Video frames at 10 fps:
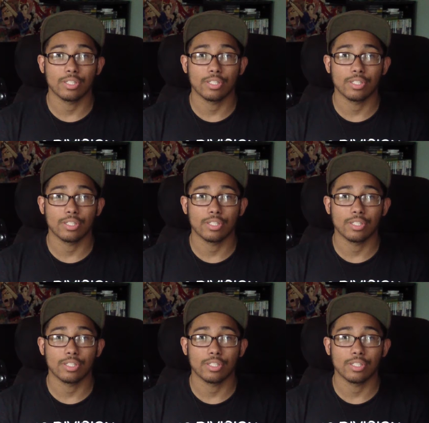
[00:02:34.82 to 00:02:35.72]

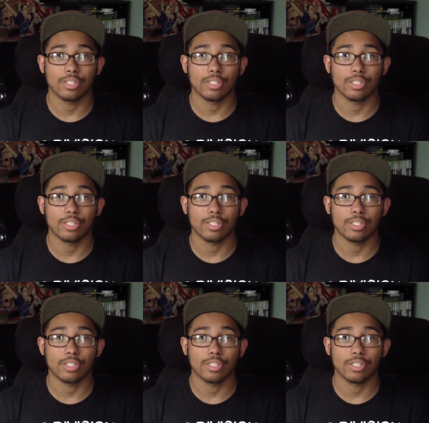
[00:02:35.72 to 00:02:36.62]

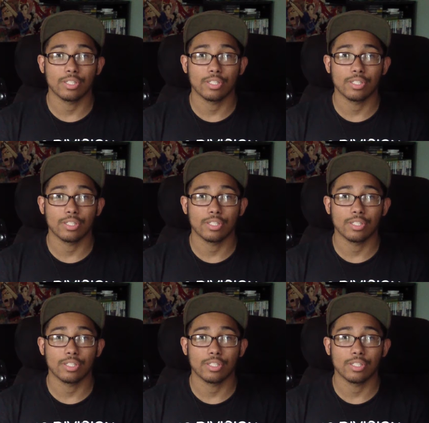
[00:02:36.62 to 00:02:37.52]

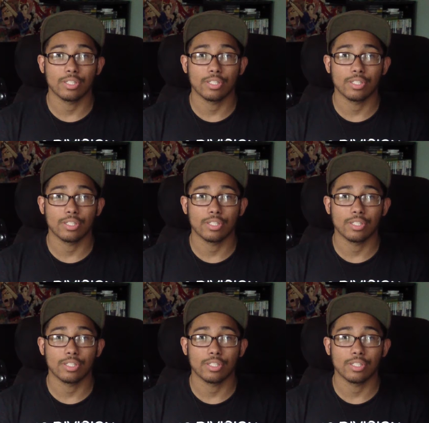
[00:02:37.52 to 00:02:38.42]

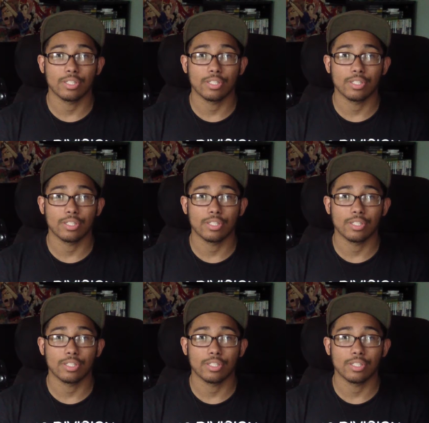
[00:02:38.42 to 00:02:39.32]
Nothing is said.